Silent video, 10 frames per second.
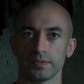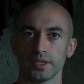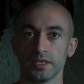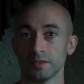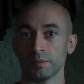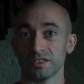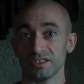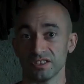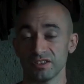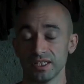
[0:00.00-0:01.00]
in as much
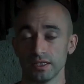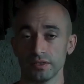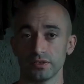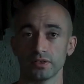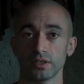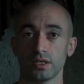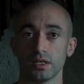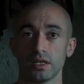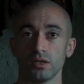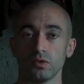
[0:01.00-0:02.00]
as greed is,
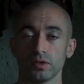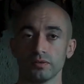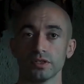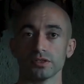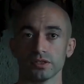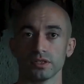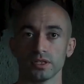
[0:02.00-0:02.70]
or aversion.